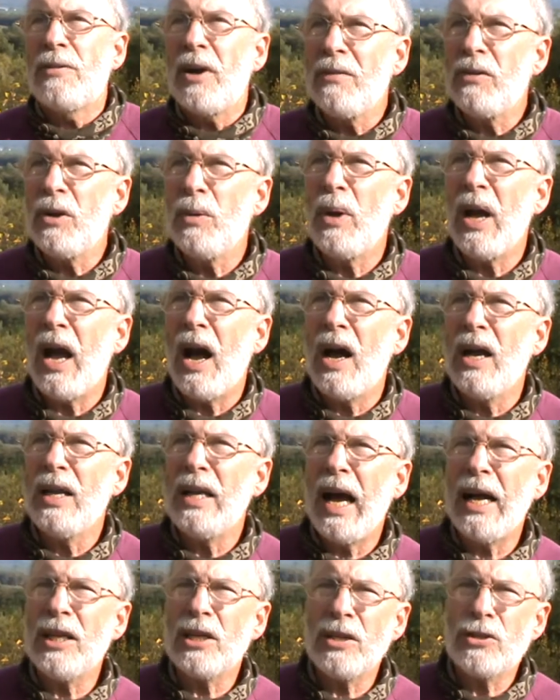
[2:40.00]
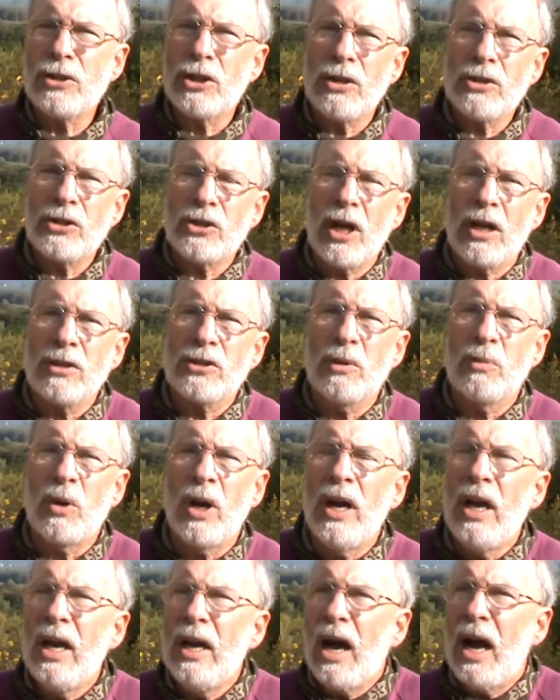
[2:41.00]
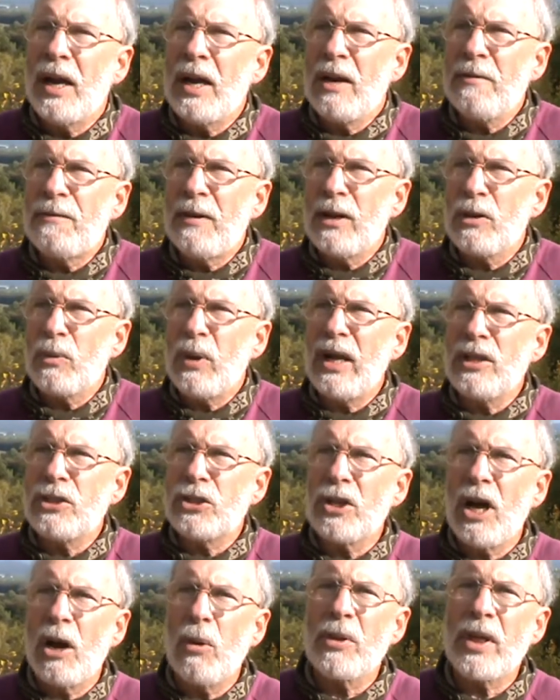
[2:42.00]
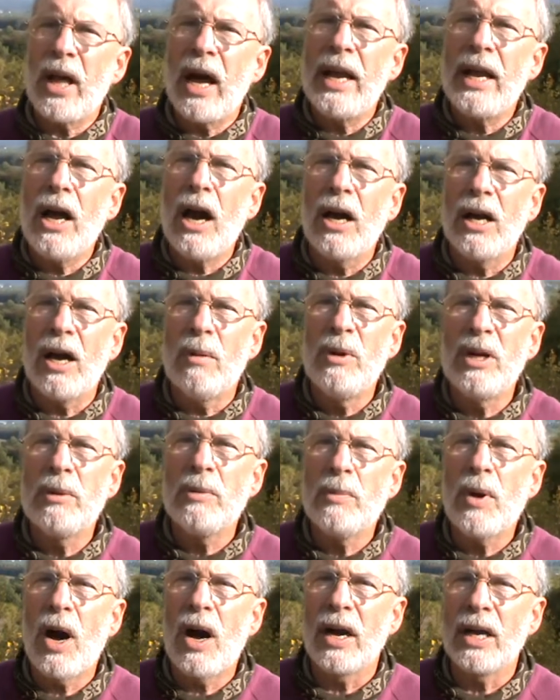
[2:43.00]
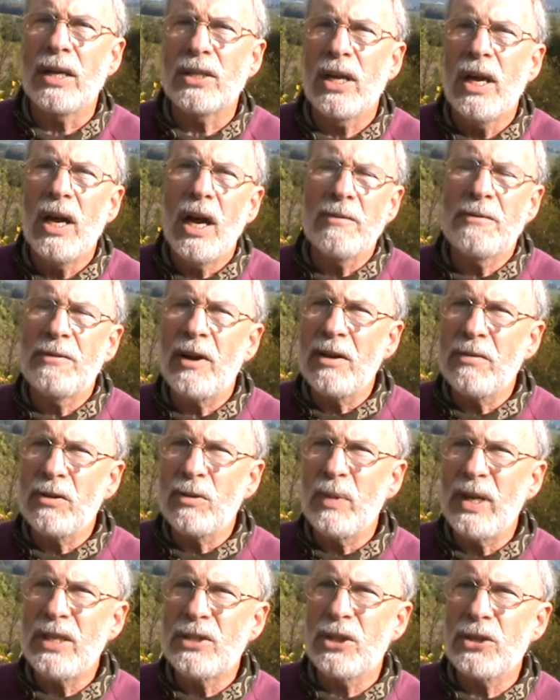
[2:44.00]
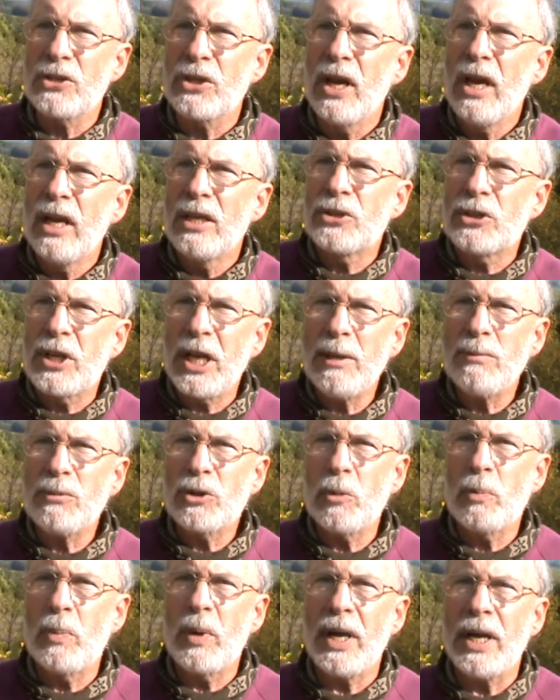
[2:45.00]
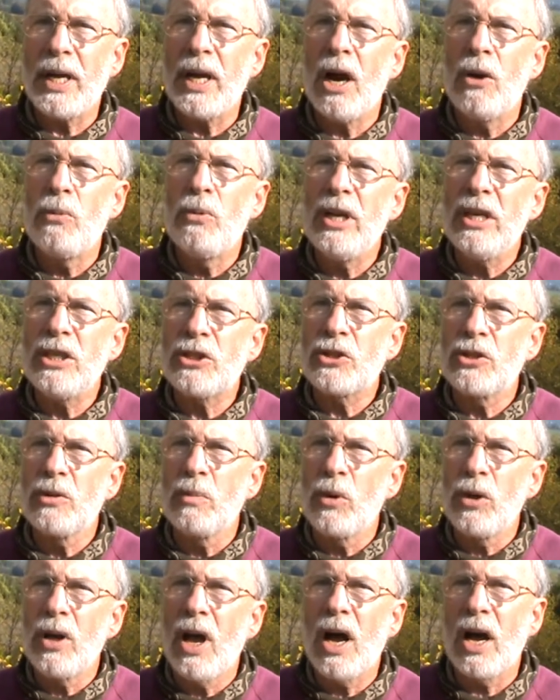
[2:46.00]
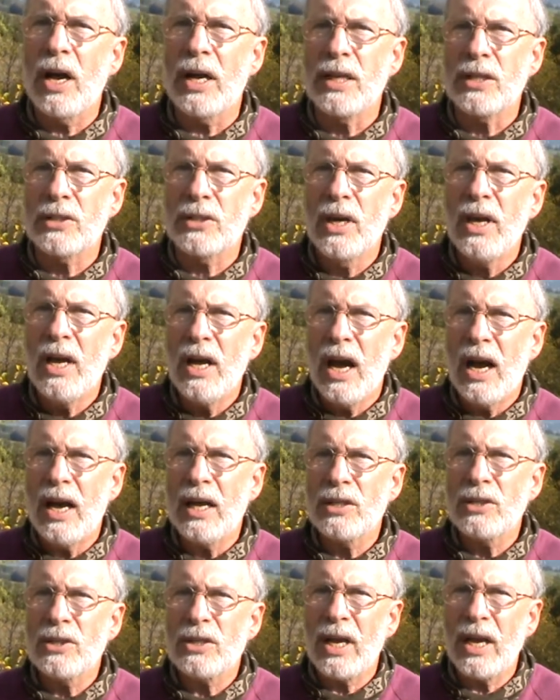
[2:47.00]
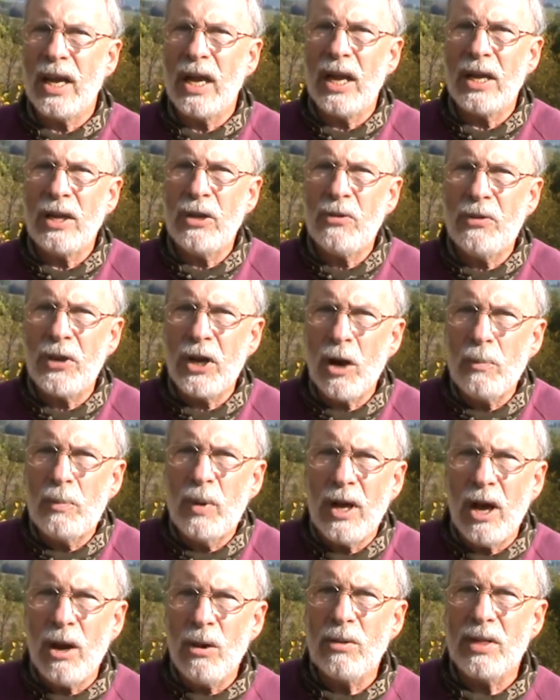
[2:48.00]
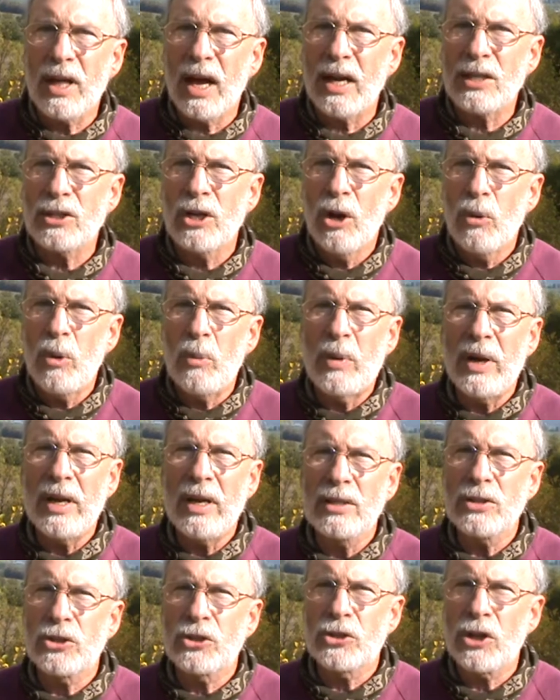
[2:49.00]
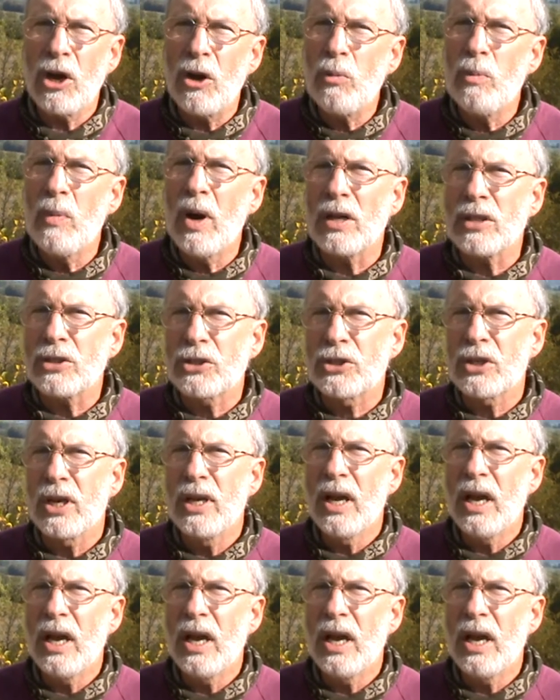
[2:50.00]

I had to start somewhere, and I felt we had to start with a minimum height, and 500 metres seemed to be a reasonable height. And if you go below that, we bring in so much